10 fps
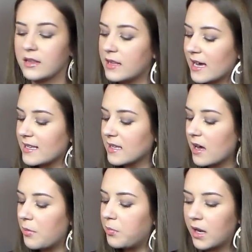There's
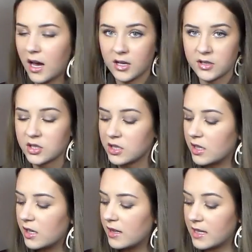a blush,
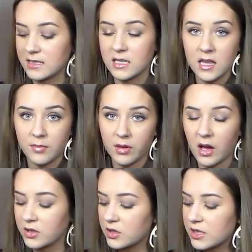there's another
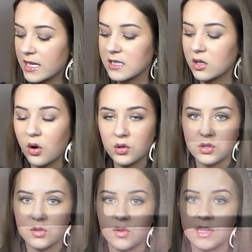blush, there's a
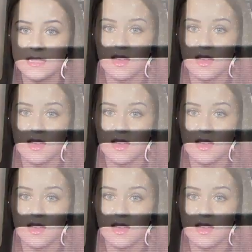contour, and